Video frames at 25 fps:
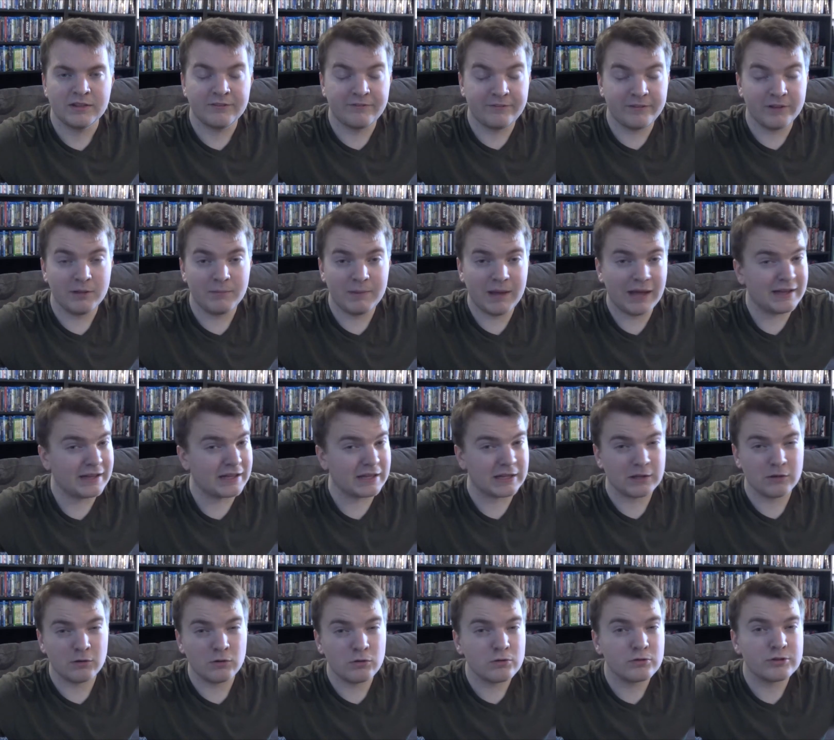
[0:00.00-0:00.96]
The film had a
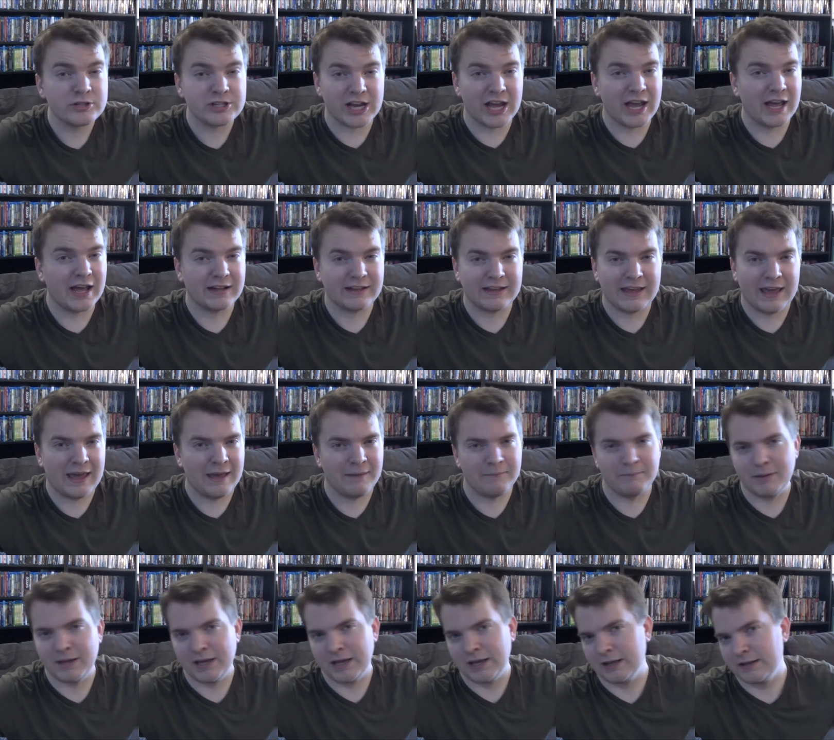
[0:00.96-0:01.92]
huge ad
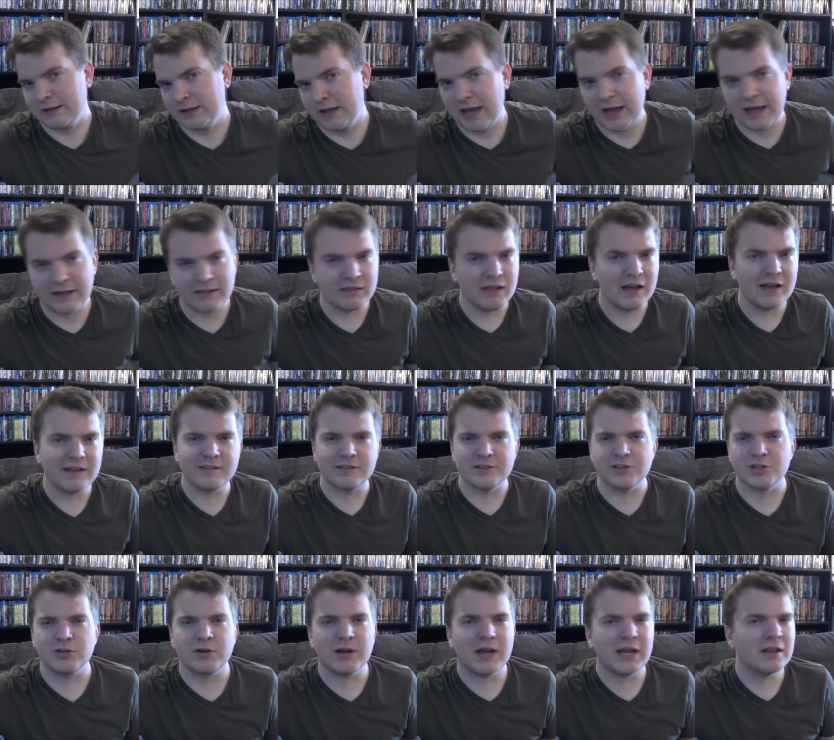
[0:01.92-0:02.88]
campaign. It had lots
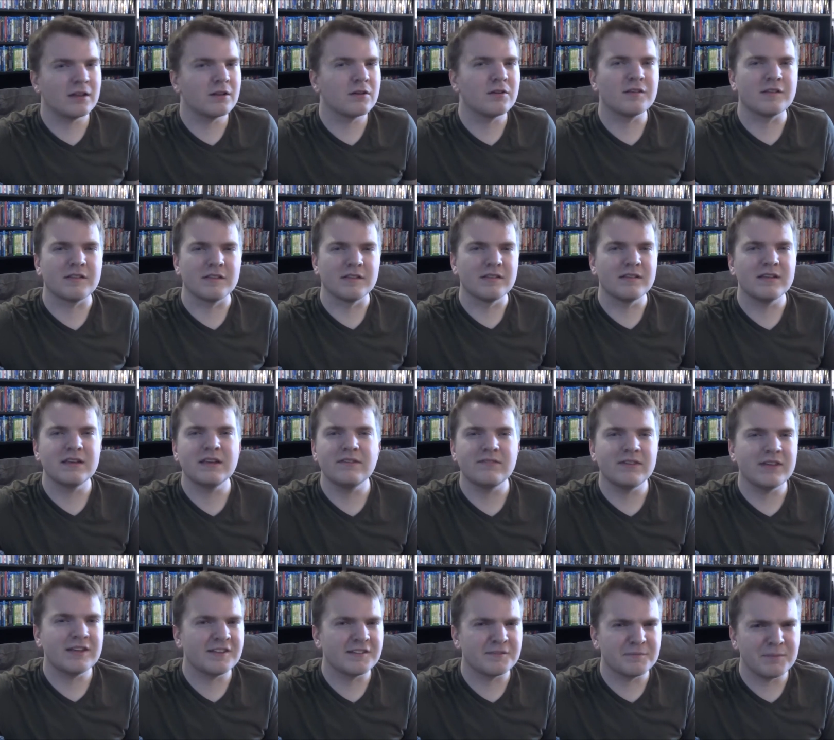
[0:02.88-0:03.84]
of trailers and
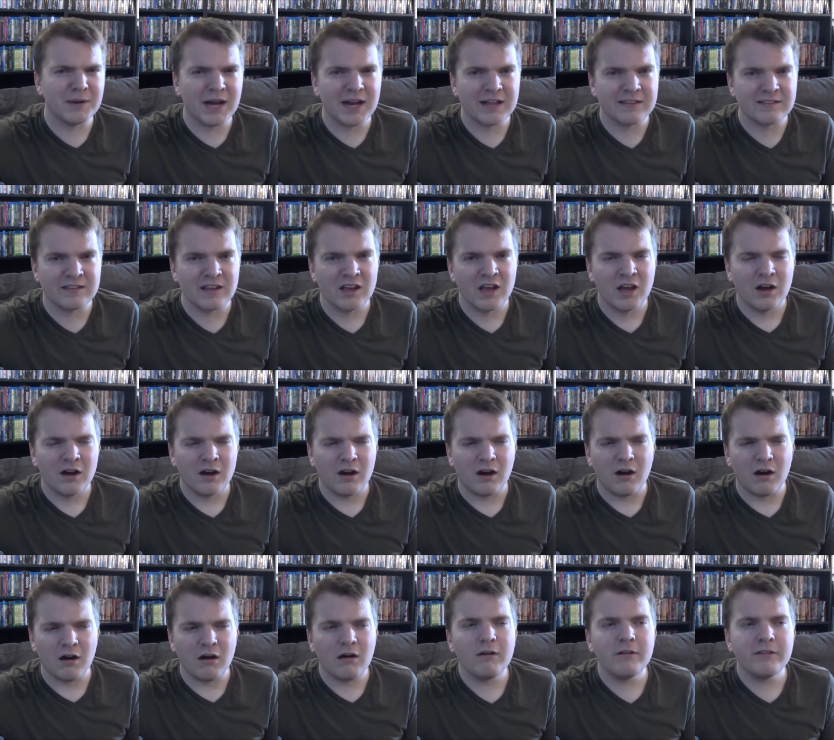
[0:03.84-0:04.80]
TV spots,
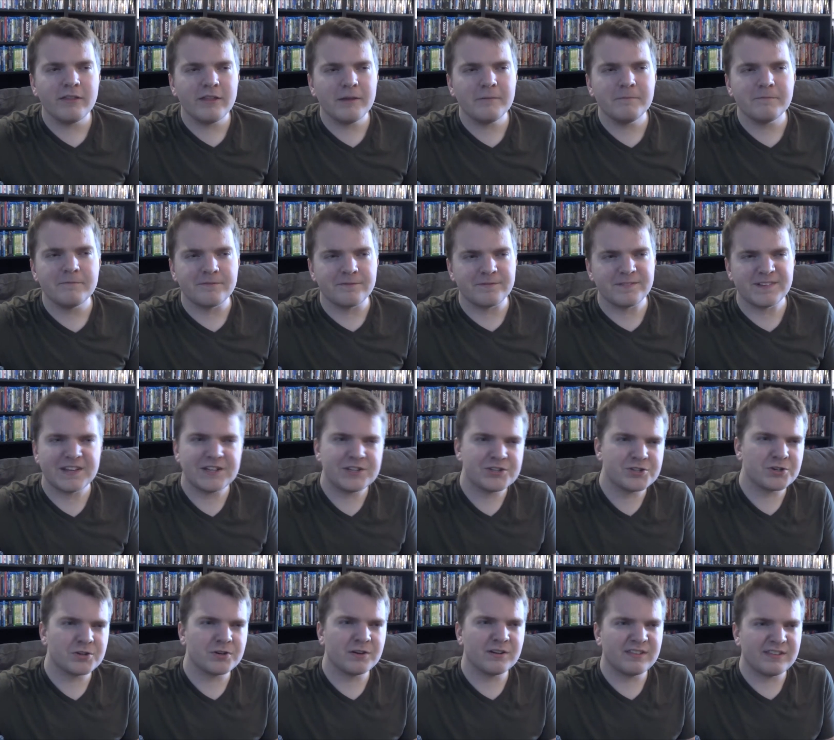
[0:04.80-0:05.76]
all of them
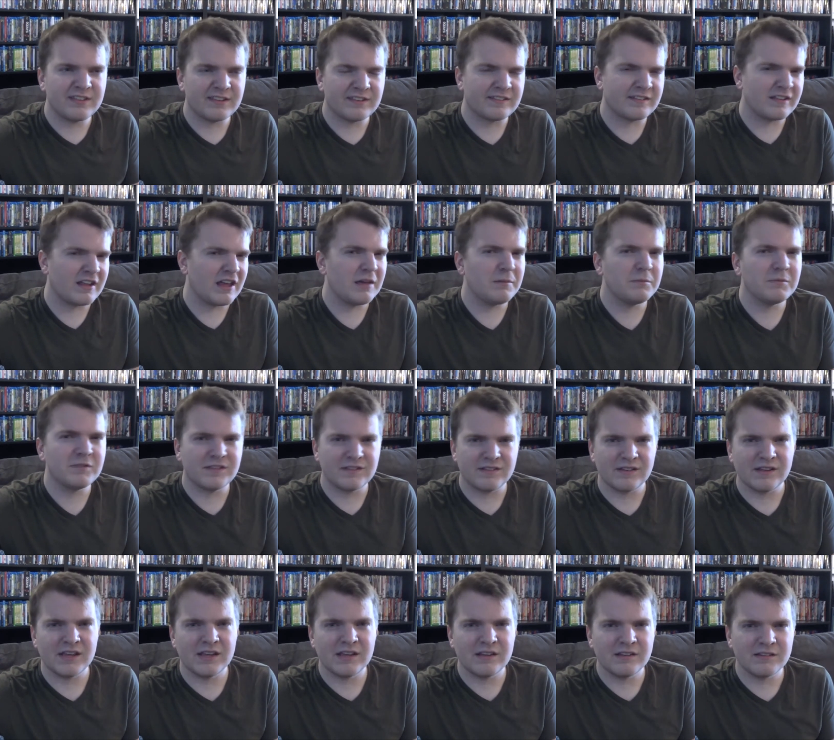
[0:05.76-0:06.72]
featured the same
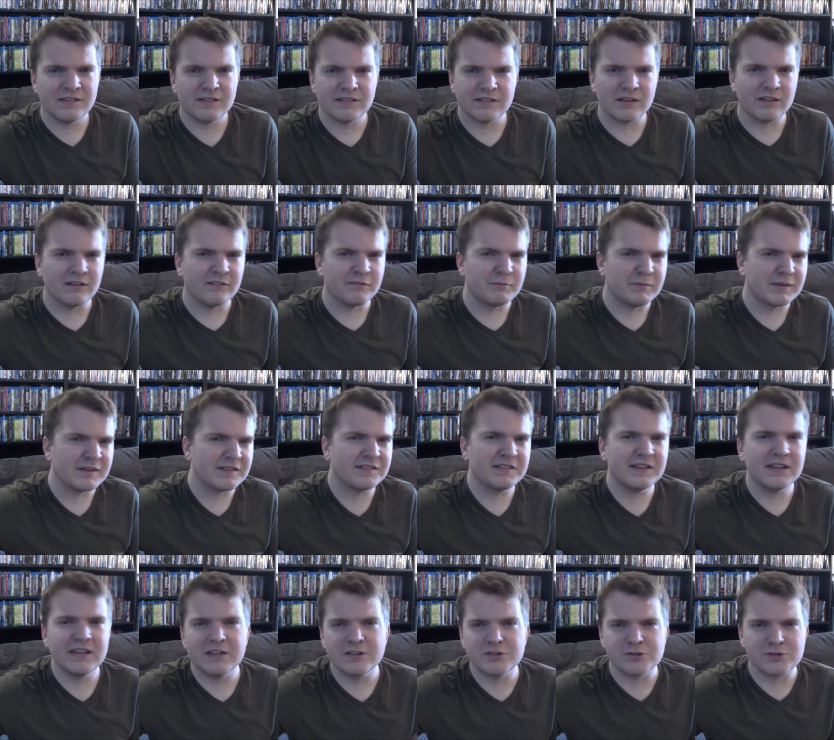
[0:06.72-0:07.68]
scenes of
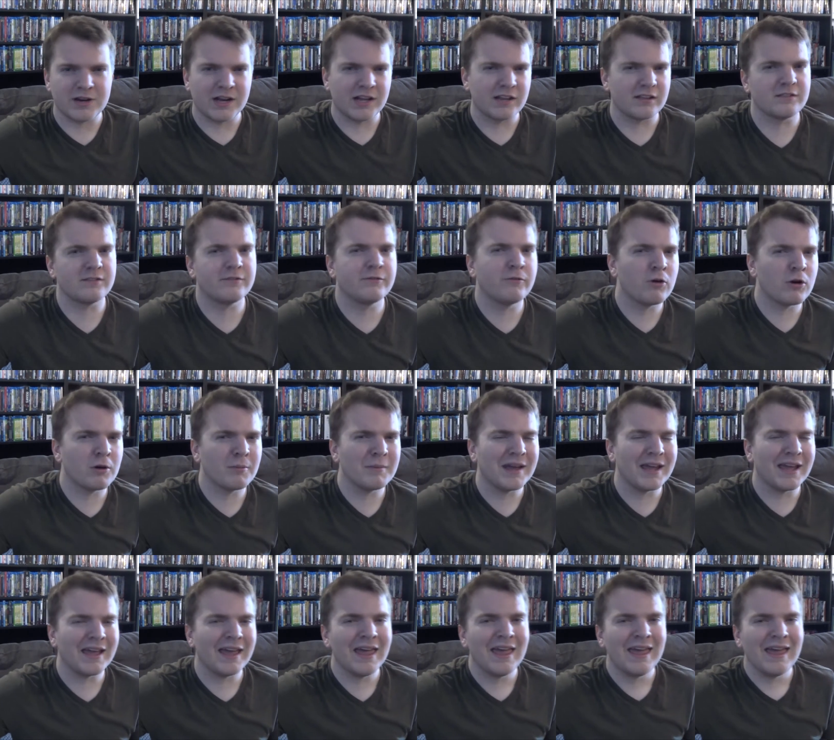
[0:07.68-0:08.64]
Mystique
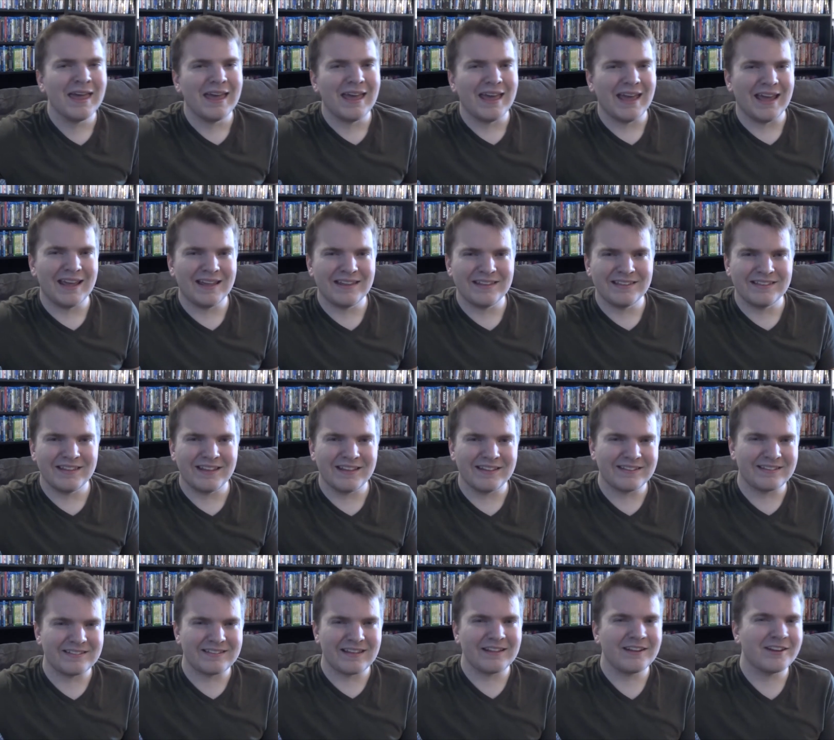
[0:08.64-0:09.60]
transforming and
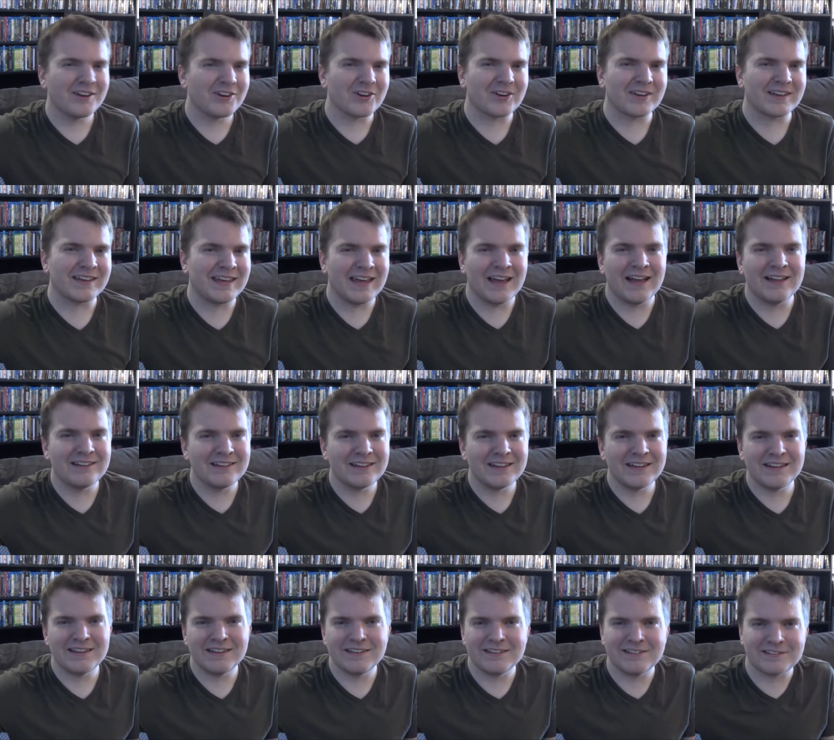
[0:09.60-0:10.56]
Senator
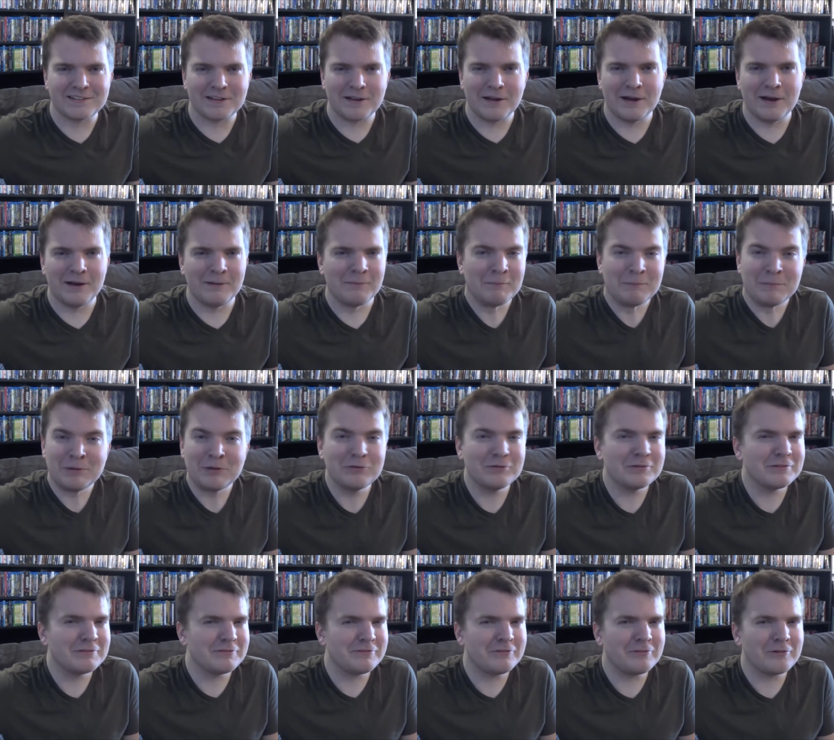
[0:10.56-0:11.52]
Kelly's uh,
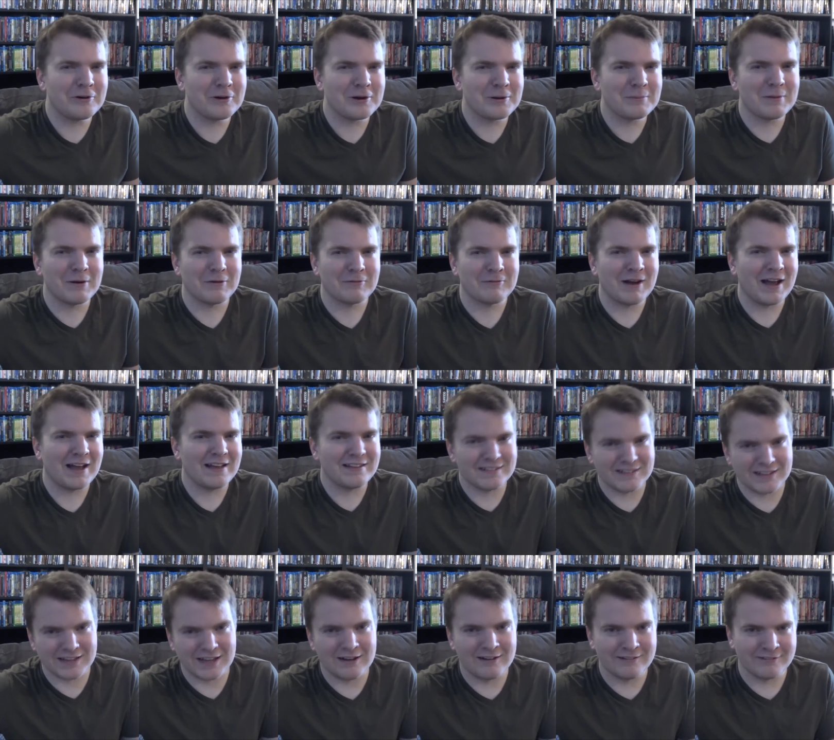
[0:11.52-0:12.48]
mutant form
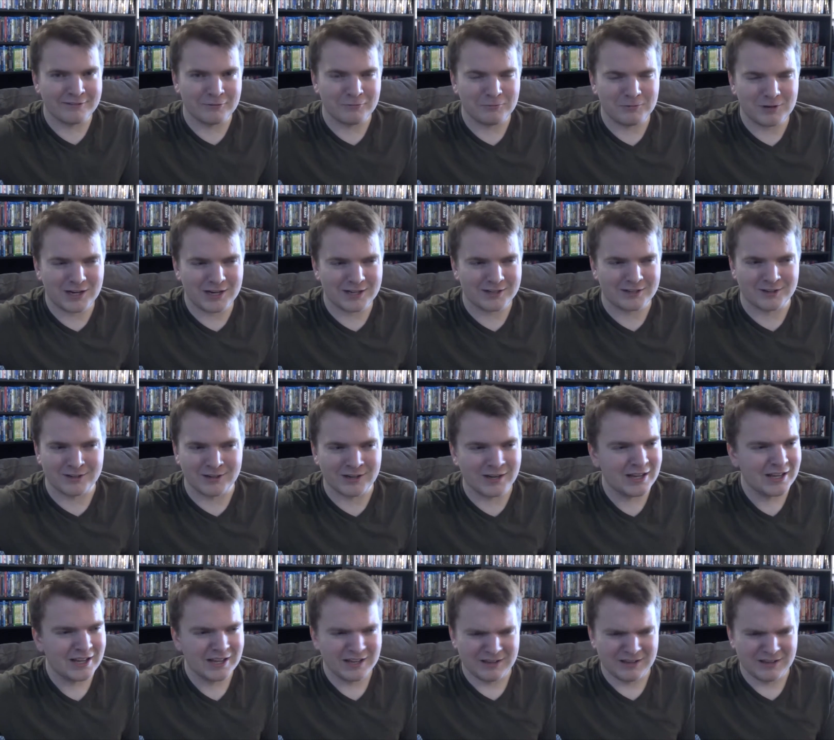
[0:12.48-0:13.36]
rising out of the water,